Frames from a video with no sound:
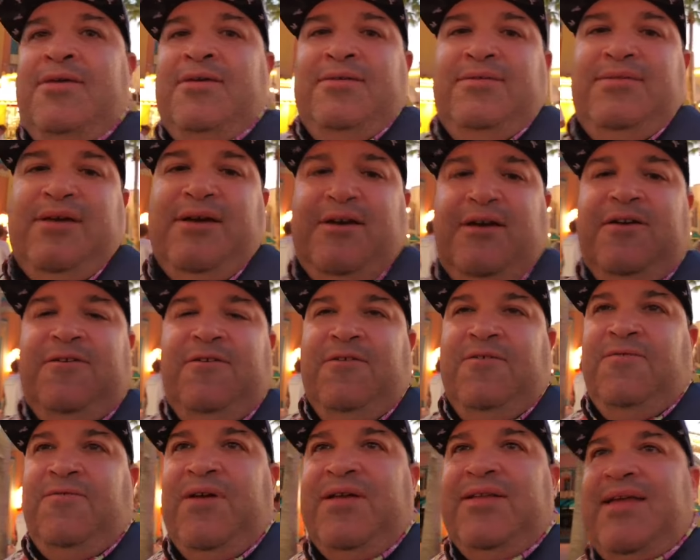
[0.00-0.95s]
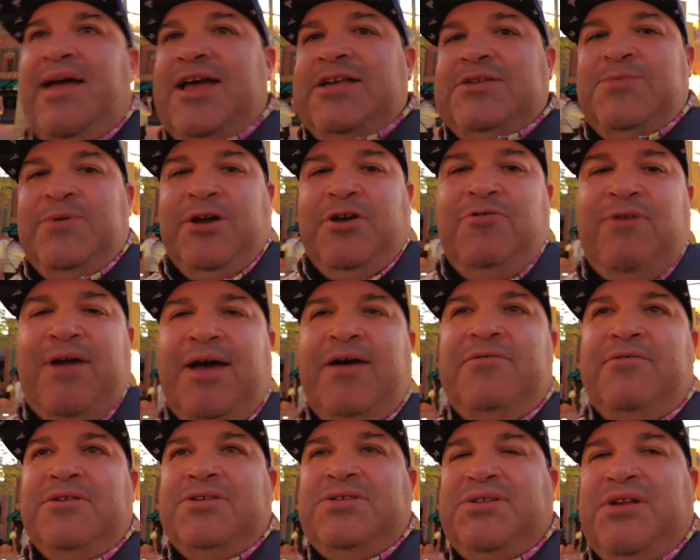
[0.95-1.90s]
The Fantasmic
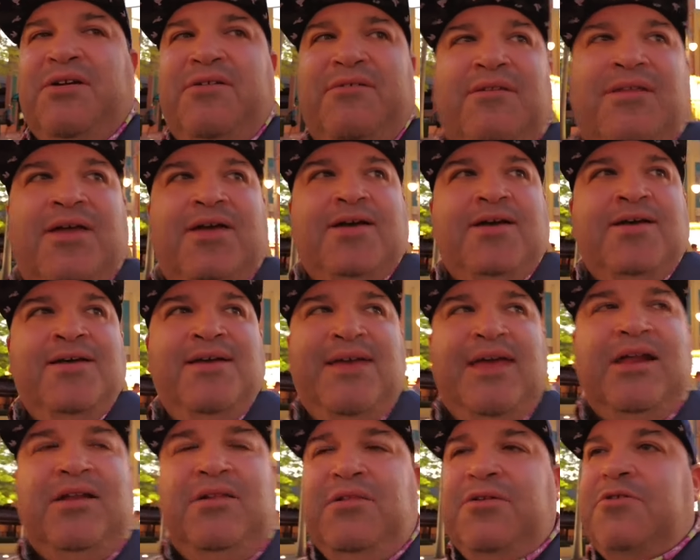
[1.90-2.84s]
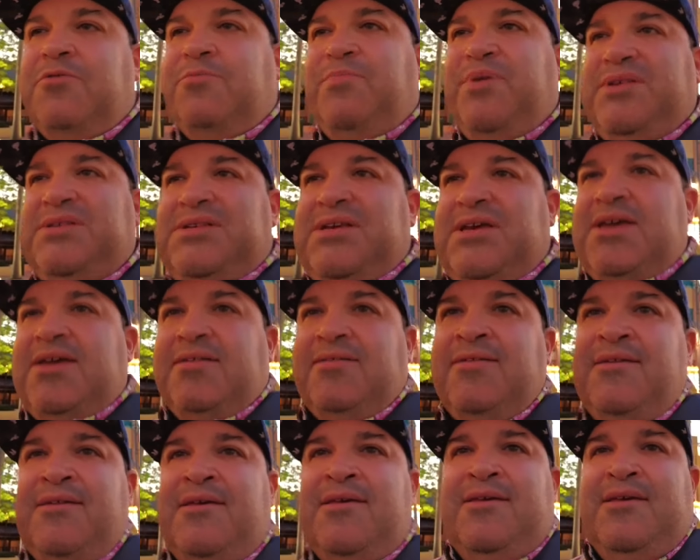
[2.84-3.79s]
crowd is starting to get a little busy. And
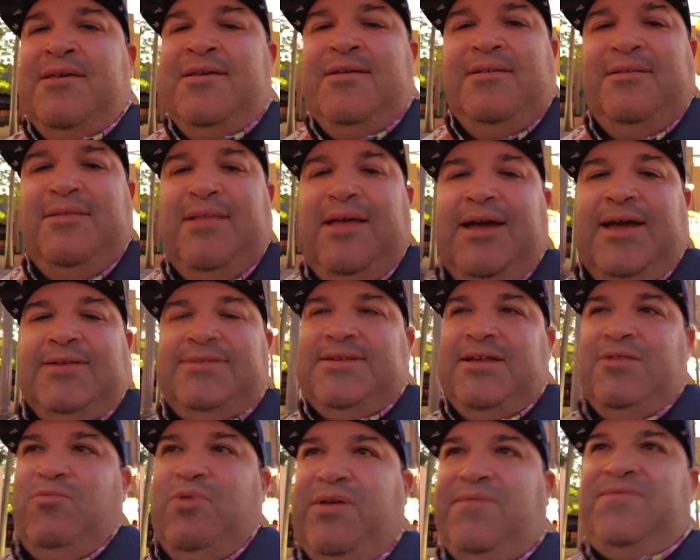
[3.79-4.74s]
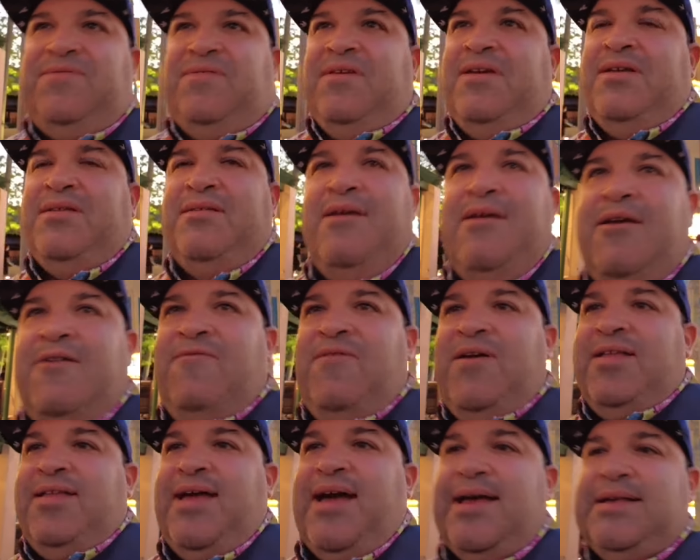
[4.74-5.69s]
like I said, we've seen
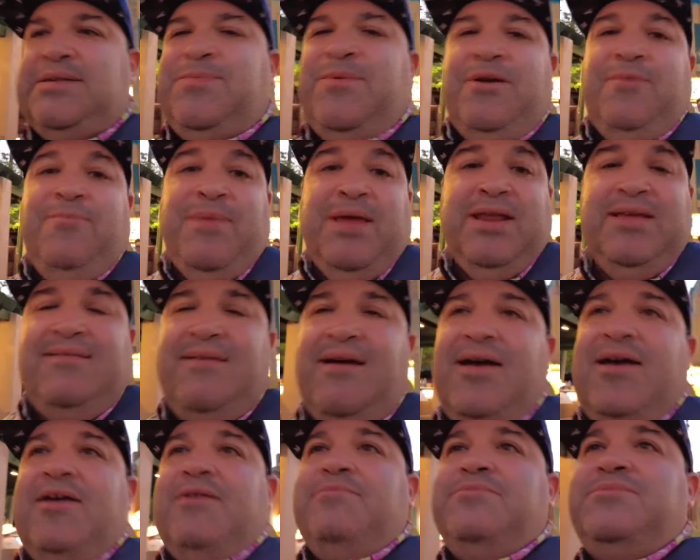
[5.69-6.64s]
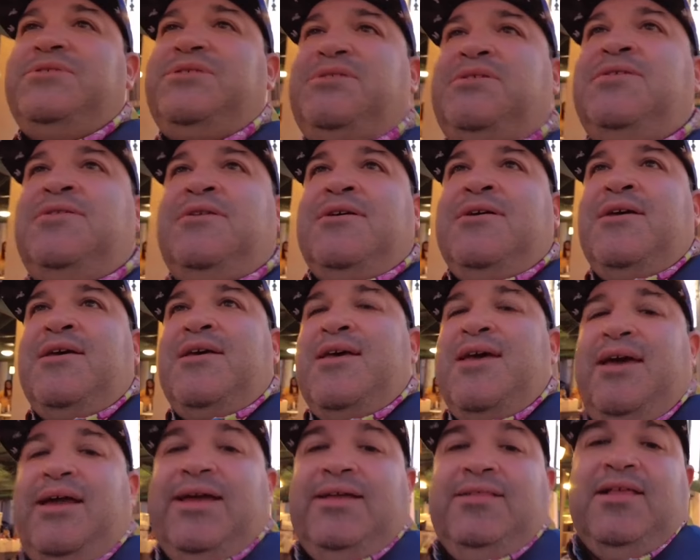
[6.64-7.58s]
Fantasmic many times.
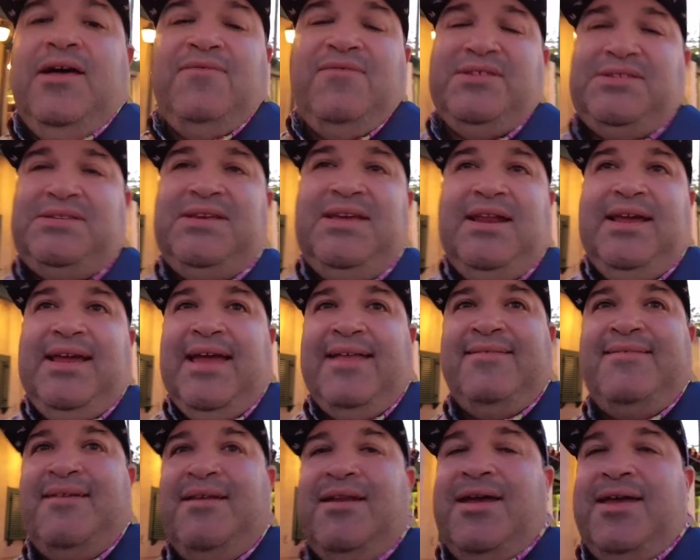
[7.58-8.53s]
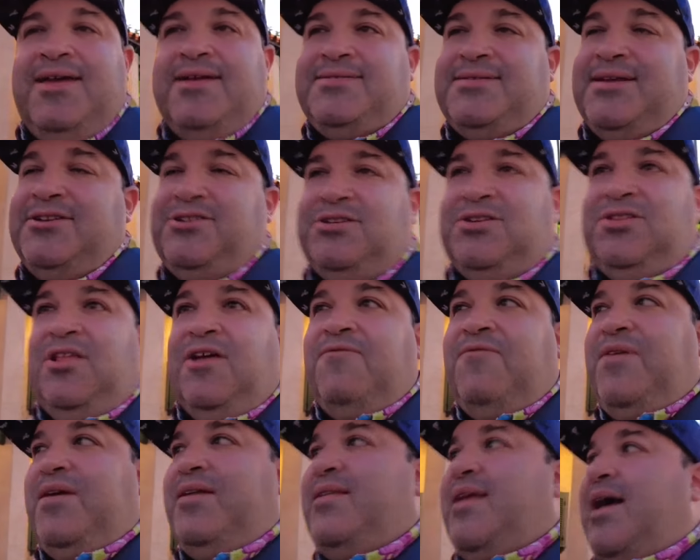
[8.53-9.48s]
And I'd love to see it again tonight because I just love
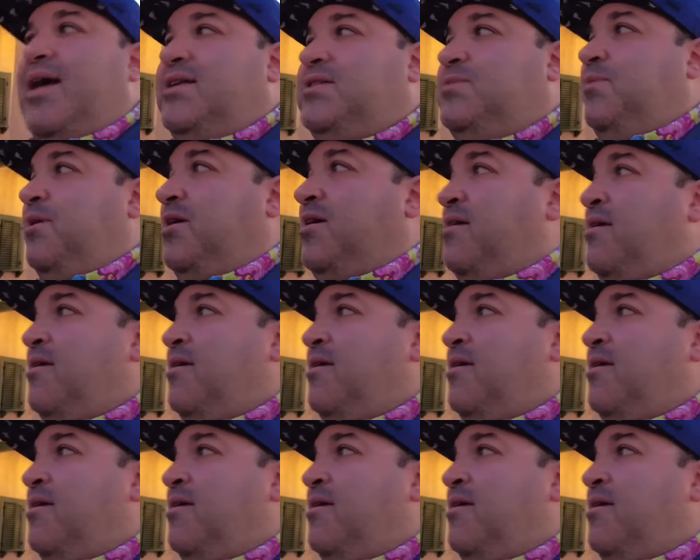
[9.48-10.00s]
Fantasmic.